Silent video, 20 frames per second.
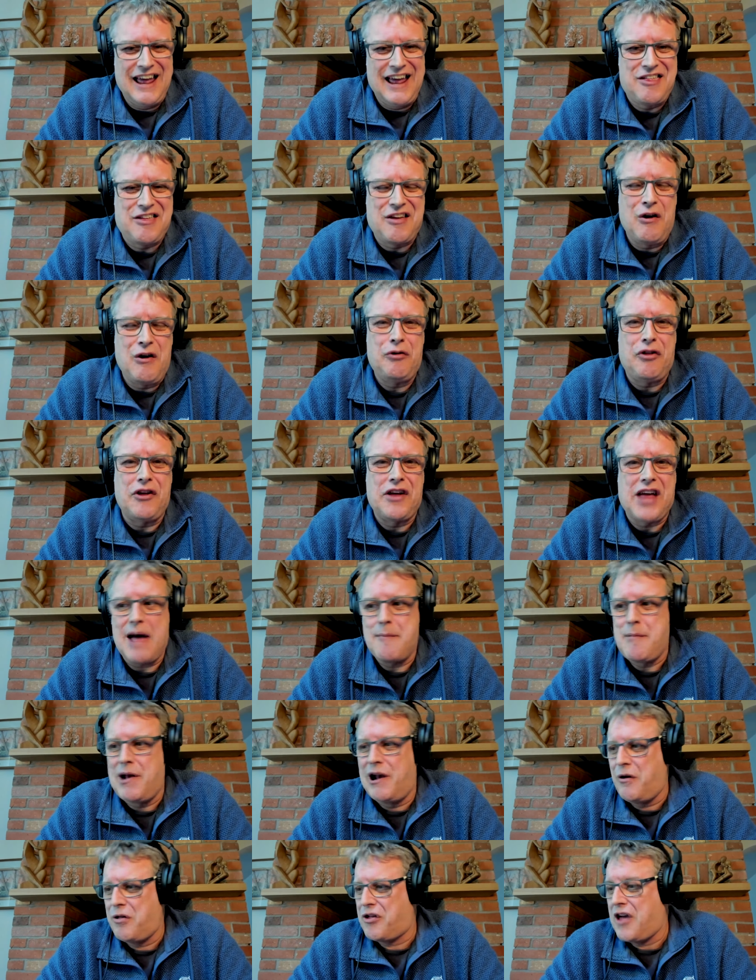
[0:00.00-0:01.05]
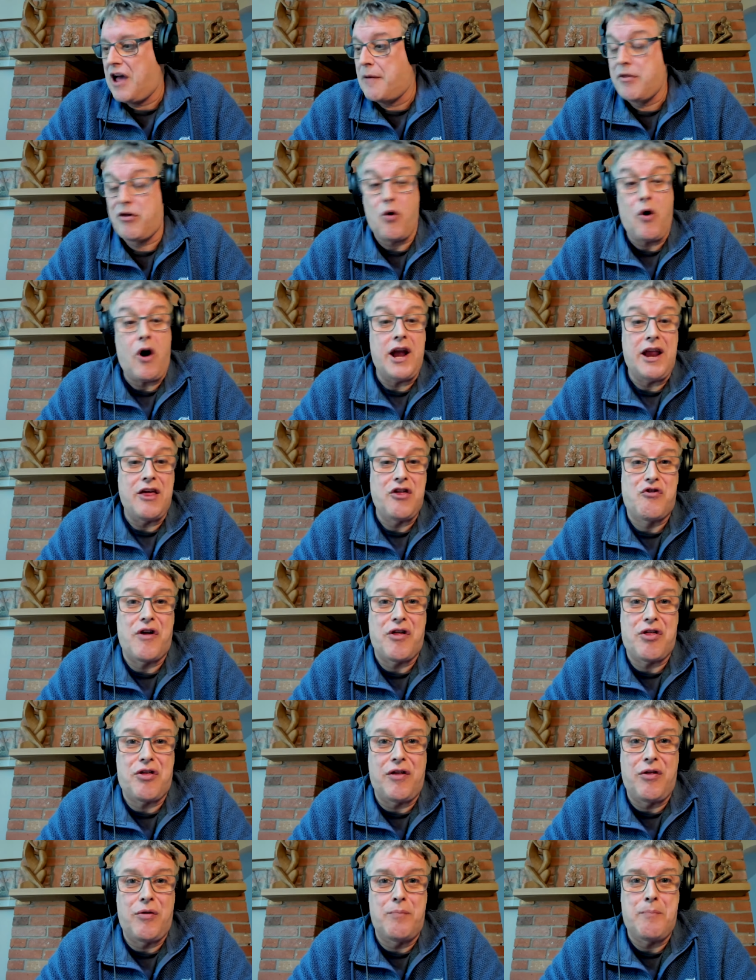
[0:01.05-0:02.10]
It's called the Camelots Cup. It's quite an
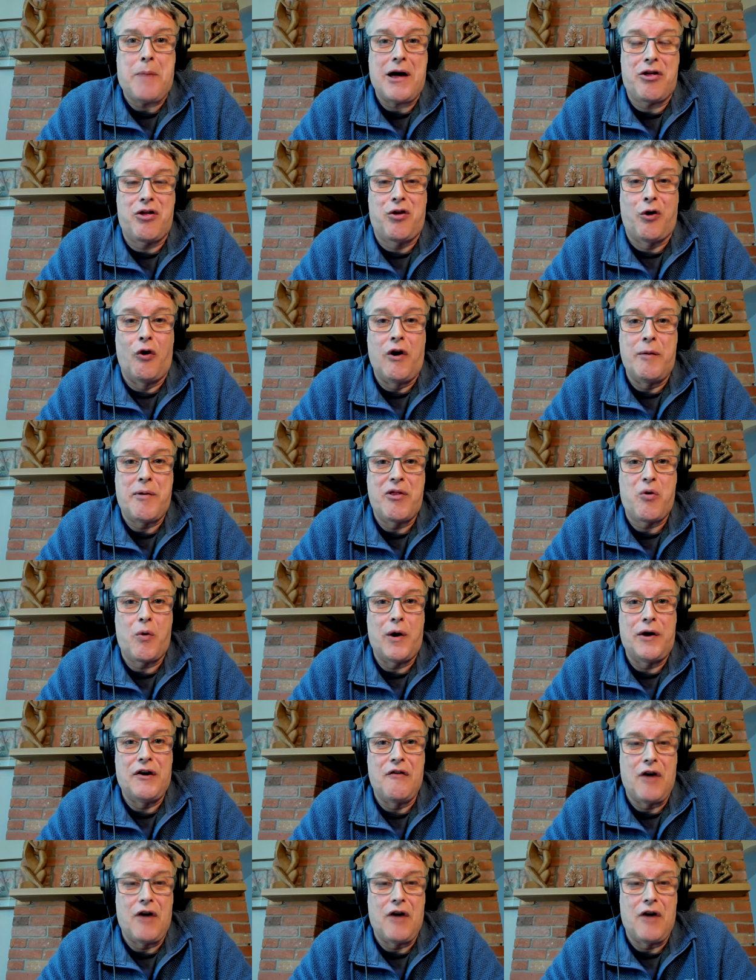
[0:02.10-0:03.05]
interesting backstory between the